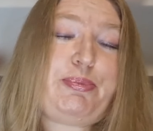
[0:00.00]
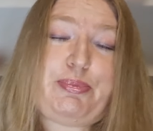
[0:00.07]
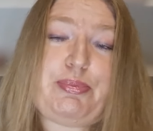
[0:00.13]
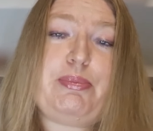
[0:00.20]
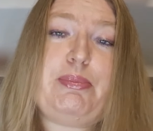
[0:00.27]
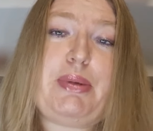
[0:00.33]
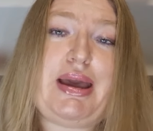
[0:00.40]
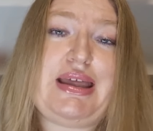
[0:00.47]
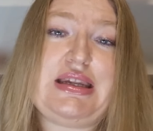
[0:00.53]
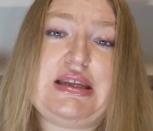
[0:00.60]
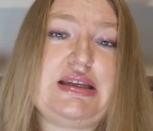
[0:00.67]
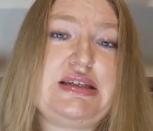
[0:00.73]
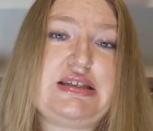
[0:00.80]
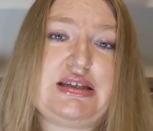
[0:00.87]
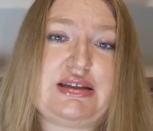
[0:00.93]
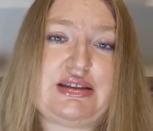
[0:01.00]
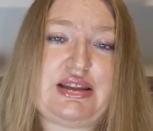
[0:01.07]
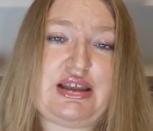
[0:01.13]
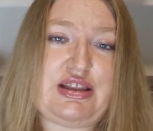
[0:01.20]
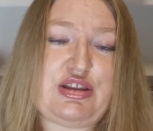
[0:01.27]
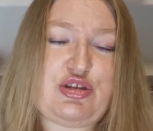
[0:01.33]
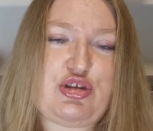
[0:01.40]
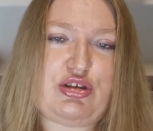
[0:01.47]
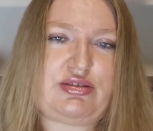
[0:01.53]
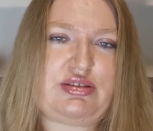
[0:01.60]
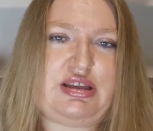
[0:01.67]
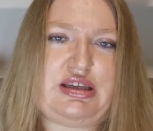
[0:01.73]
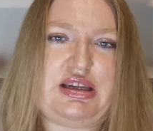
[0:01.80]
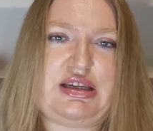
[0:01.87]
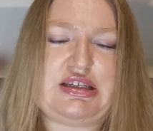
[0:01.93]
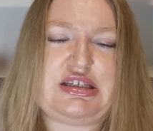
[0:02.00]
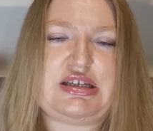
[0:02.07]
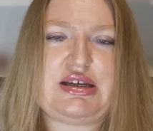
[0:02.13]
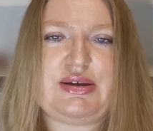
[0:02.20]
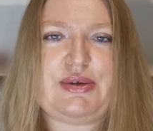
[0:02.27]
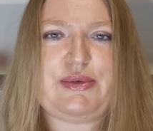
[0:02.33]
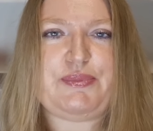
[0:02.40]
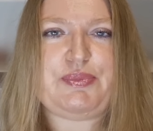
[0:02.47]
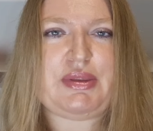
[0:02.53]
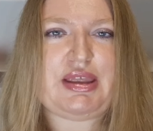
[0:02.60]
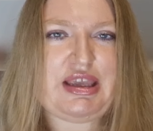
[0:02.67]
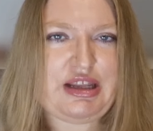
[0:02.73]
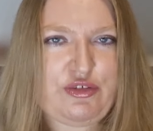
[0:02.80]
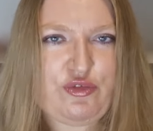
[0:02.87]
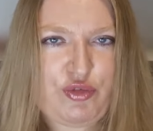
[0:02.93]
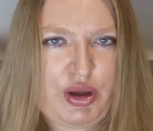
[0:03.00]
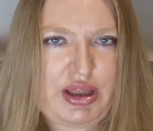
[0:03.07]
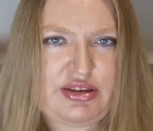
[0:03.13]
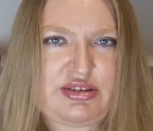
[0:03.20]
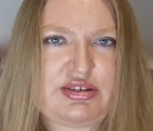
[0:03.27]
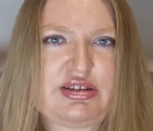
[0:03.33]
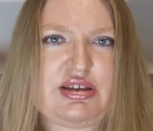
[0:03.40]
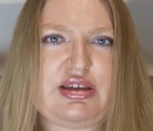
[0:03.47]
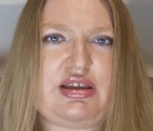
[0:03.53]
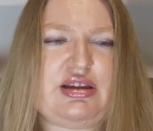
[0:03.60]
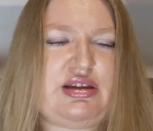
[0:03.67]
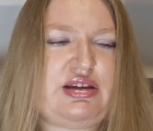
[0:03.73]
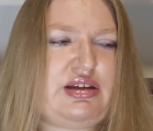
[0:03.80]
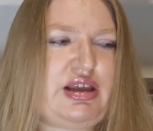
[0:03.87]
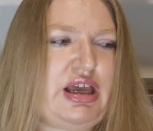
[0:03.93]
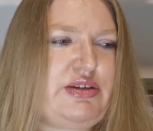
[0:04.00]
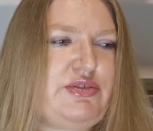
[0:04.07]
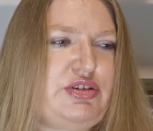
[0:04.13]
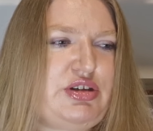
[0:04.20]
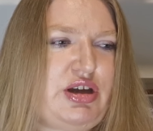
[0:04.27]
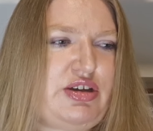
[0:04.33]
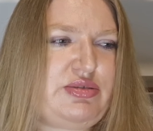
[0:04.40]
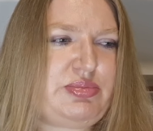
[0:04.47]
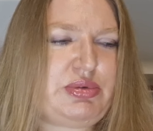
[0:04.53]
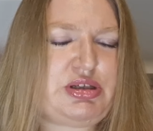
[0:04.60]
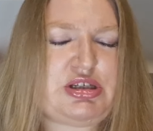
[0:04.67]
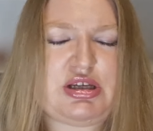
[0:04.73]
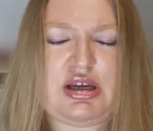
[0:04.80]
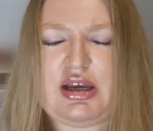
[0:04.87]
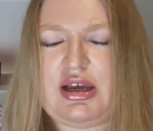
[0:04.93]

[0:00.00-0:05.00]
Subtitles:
made it, they just didn't invest in advertisement.